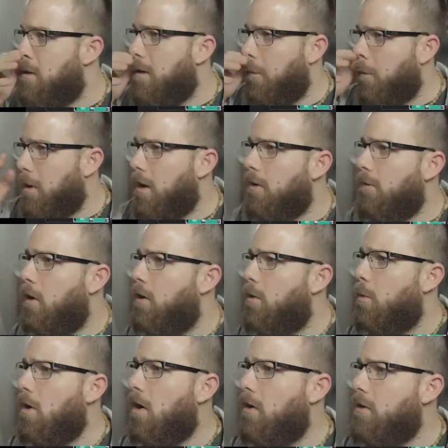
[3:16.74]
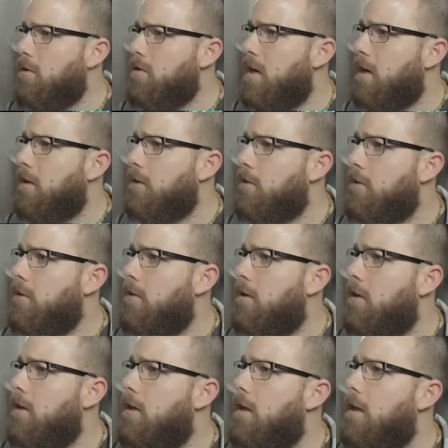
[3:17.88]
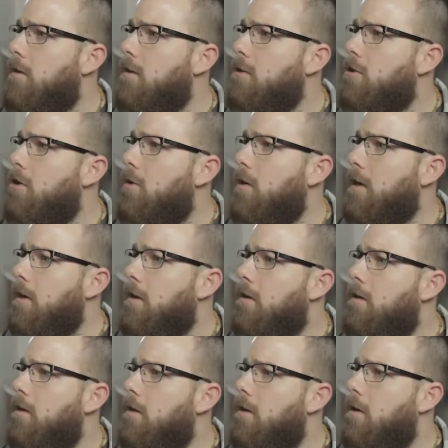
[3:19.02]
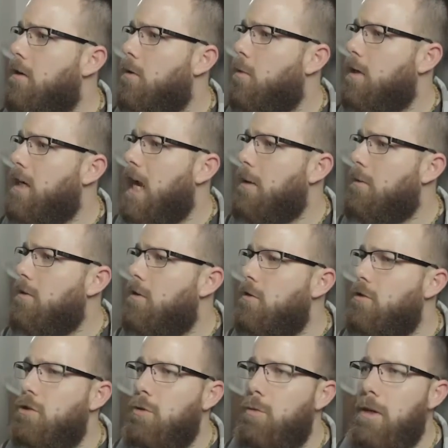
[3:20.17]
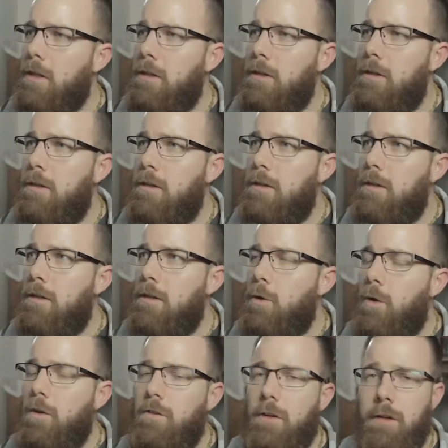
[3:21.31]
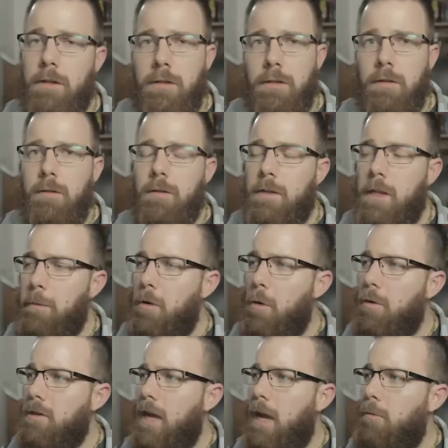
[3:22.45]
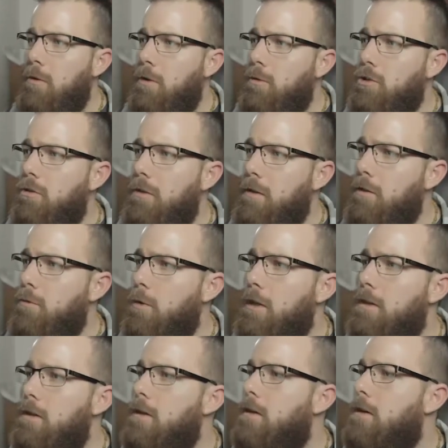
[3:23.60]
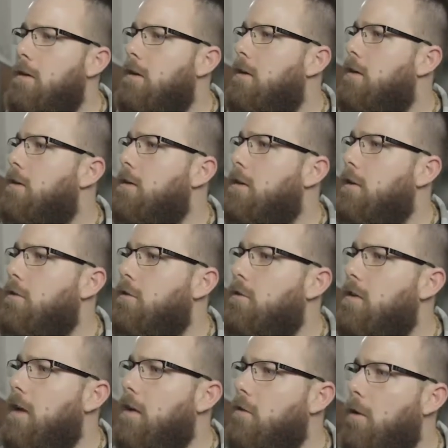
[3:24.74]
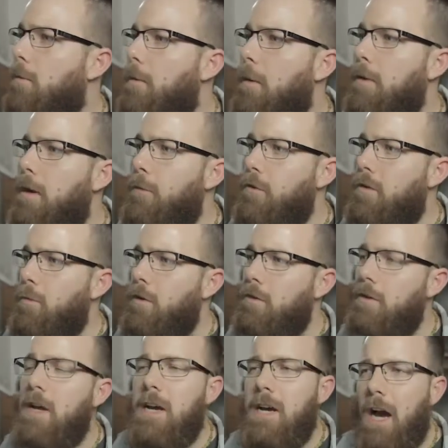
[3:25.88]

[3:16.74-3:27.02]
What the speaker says: And where are all your settings? It's not showing. What camera did you shoot with? Krista, let me know what camera you were shooting this with, because your settings aren't popping up for some reason.